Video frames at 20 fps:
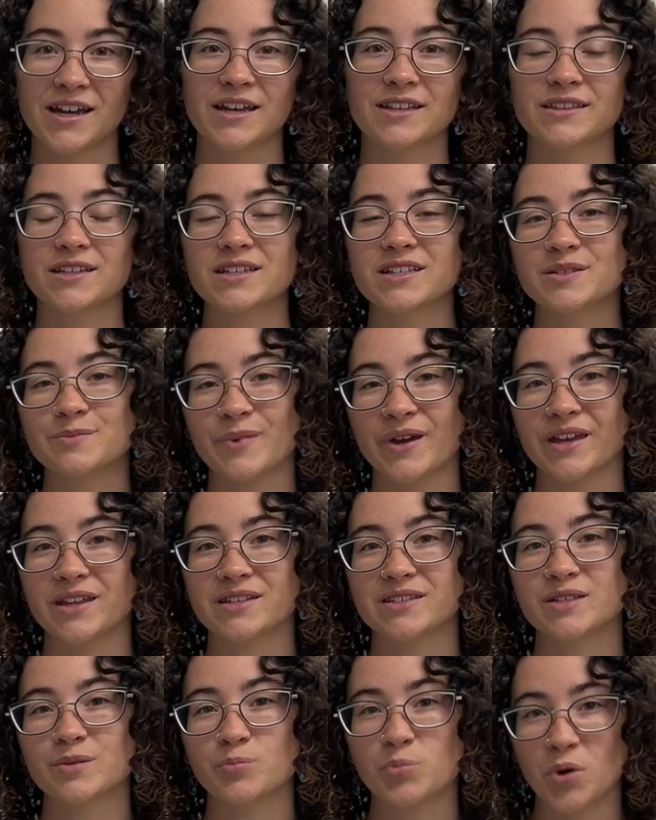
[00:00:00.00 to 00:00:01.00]
This means
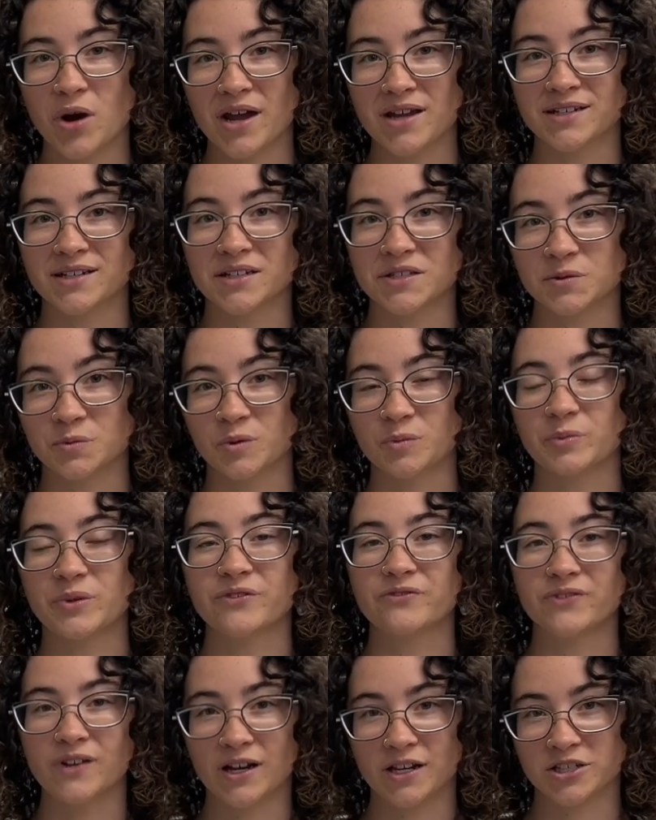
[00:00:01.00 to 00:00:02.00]
the brightness would be
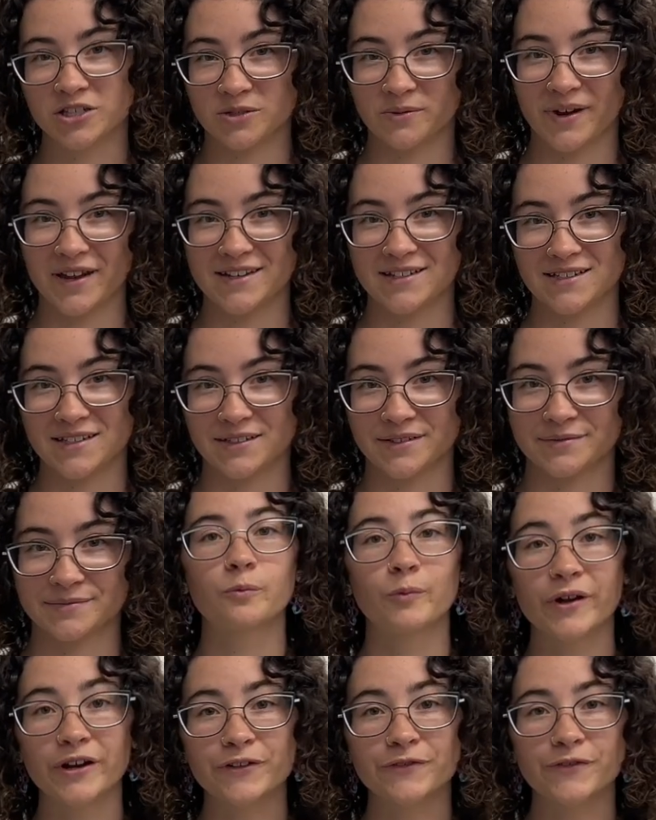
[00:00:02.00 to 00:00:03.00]
fluctuating.
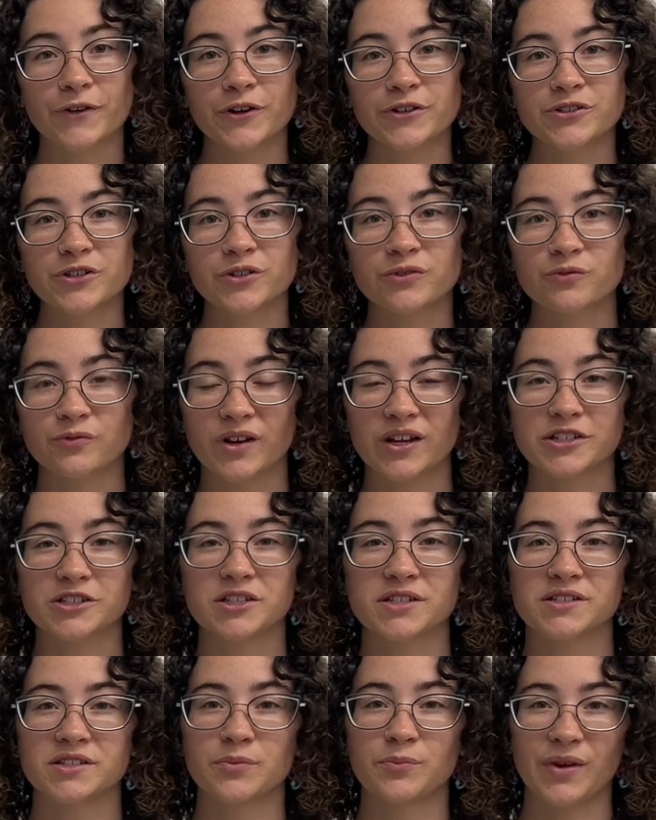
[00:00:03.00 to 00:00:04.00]
When a photon
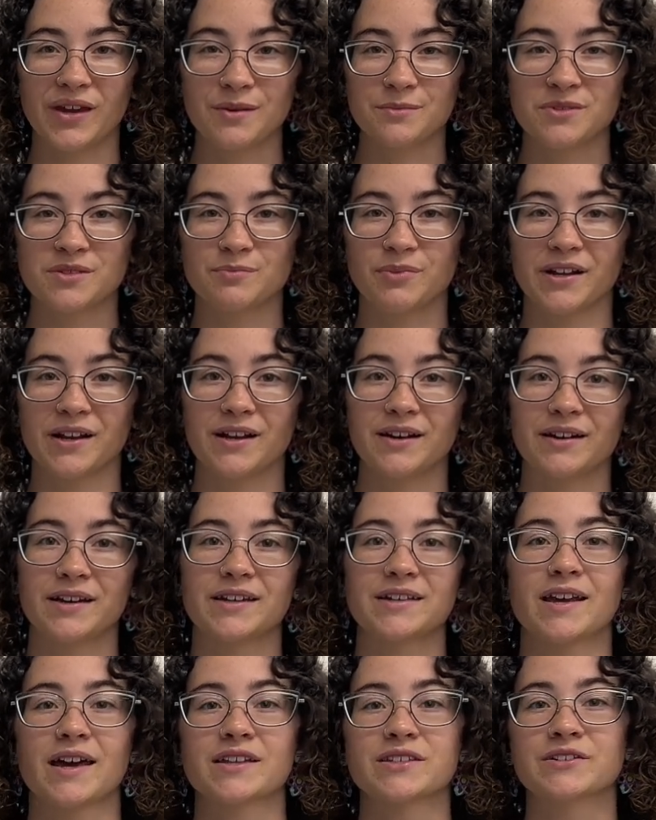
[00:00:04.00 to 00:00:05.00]
reaches the beam splitter, it
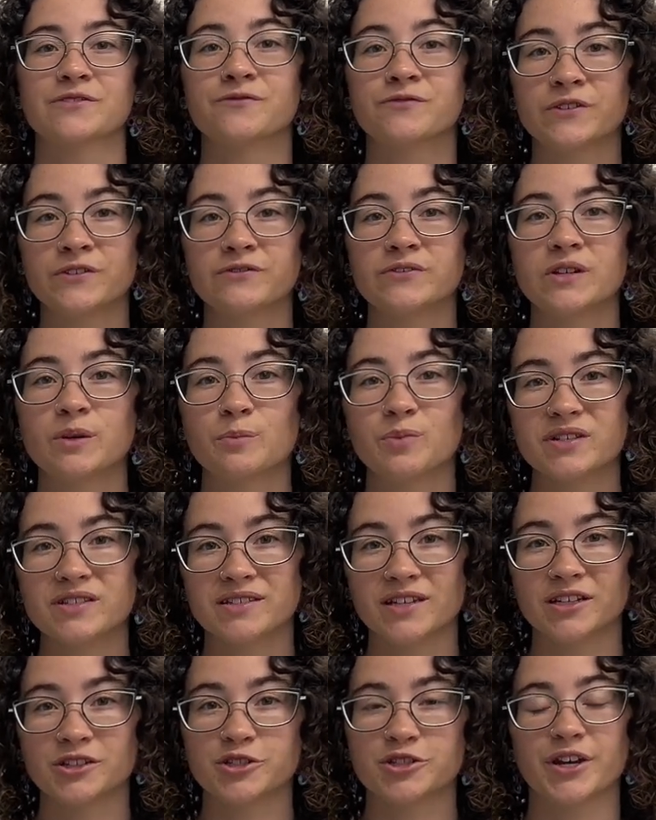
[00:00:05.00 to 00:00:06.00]
has a
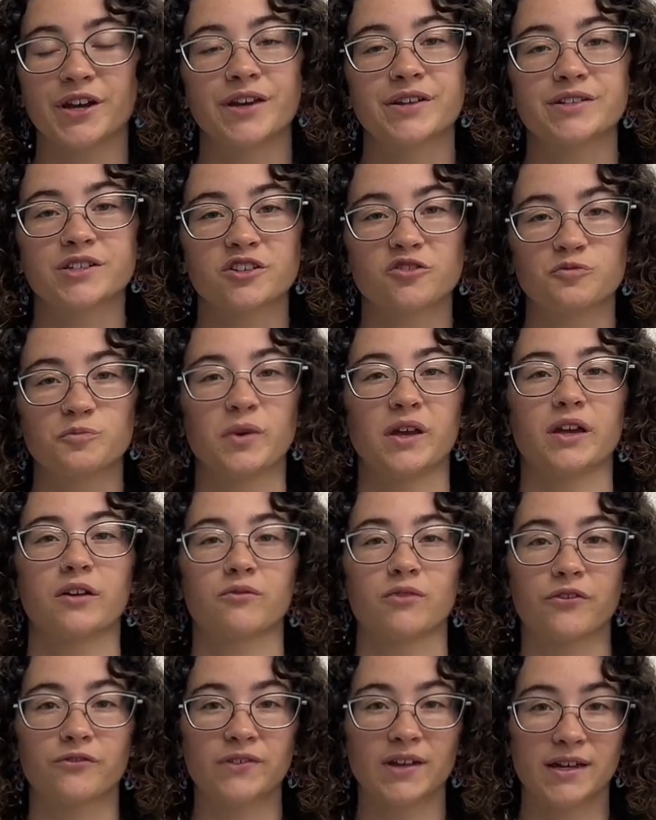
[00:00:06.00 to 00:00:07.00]
50% chance of being
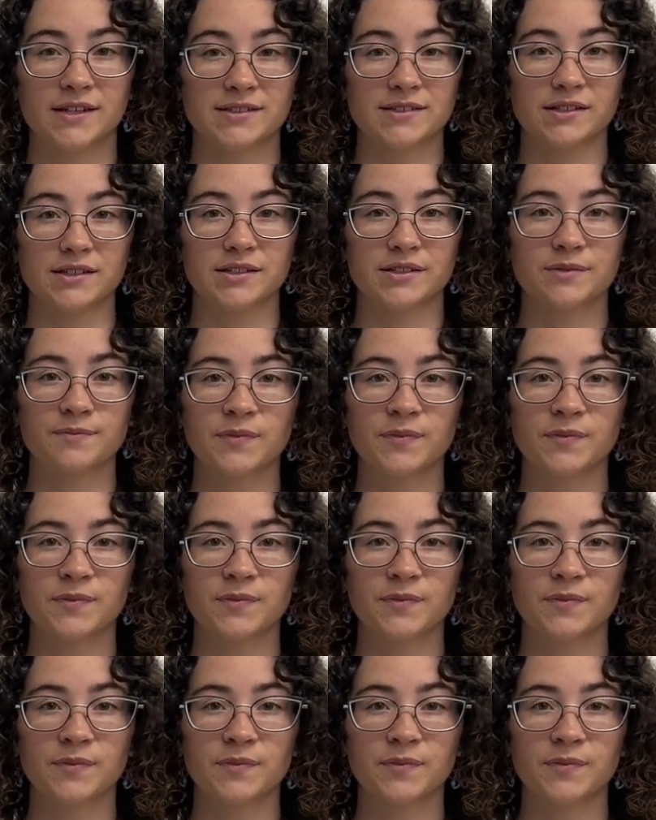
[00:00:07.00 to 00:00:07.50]
reflected.